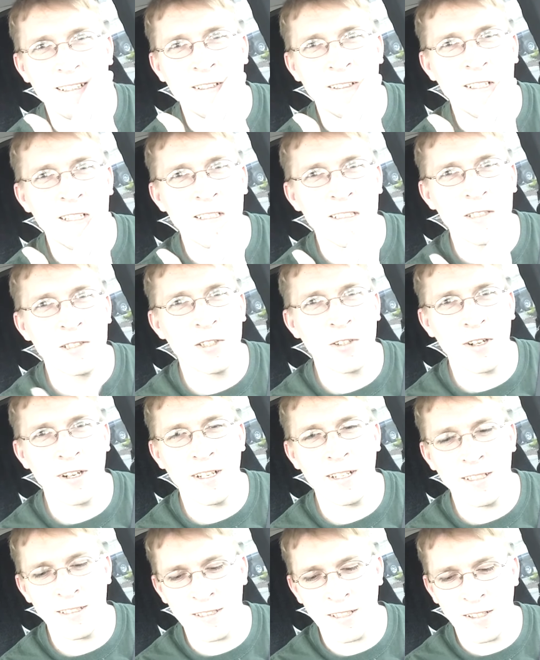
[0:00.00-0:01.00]
This
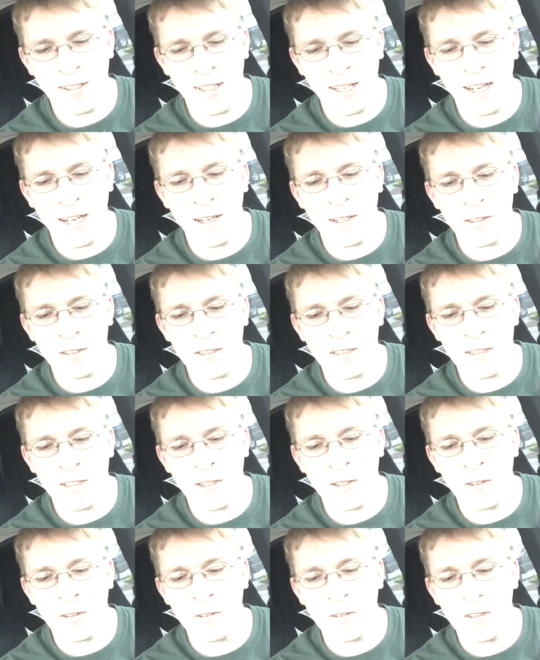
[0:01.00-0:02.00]
drink is on the house,
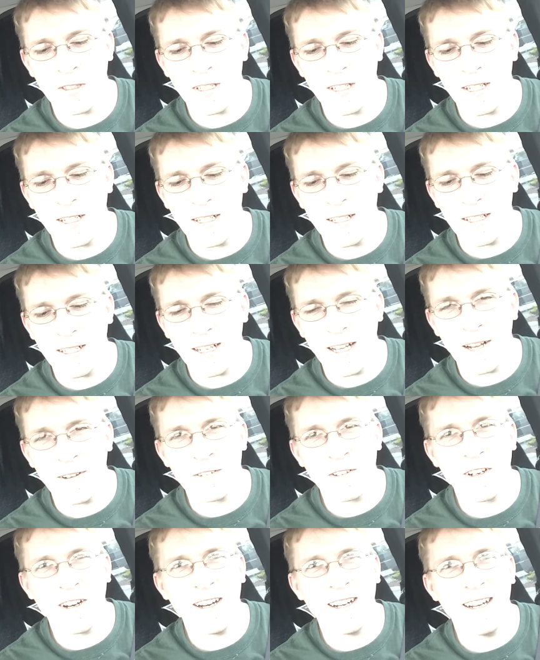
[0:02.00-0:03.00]
so
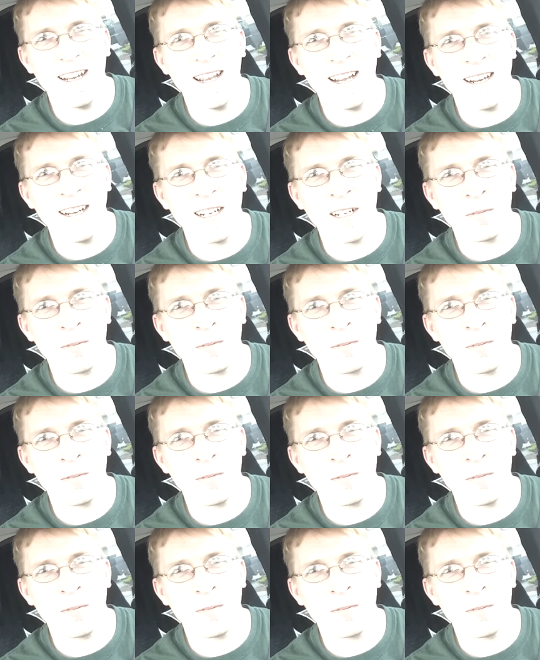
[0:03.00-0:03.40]
have a great day.